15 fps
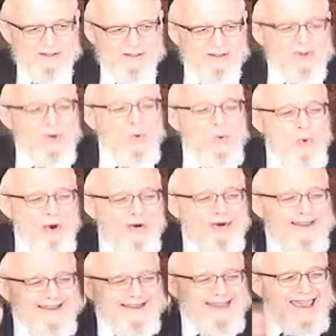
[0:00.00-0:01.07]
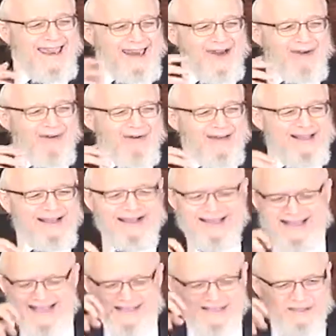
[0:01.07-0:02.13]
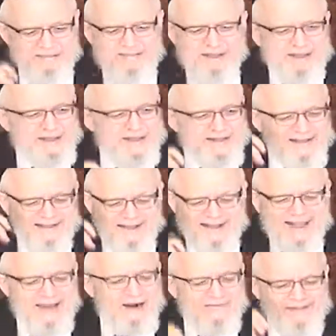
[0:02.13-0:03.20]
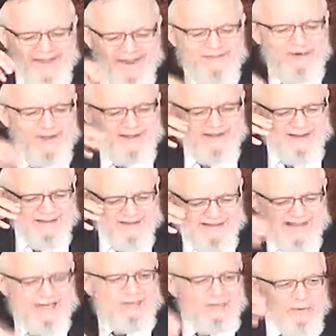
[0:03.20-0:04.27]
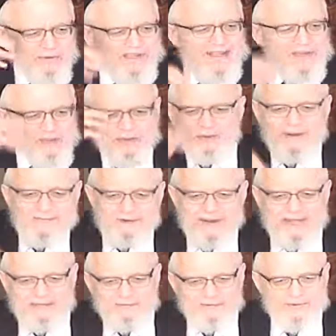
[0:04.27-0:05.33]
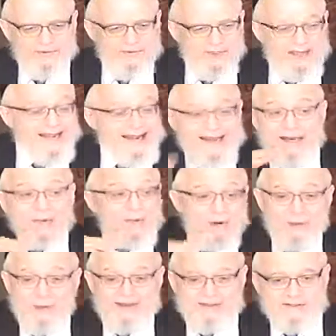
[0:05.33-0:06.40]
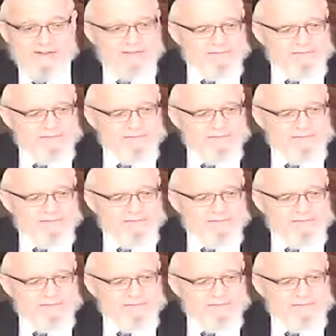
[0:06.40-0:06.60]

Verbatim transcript: No worry, care, and he has the ability to take care of every conceivable need that you ever have and any request.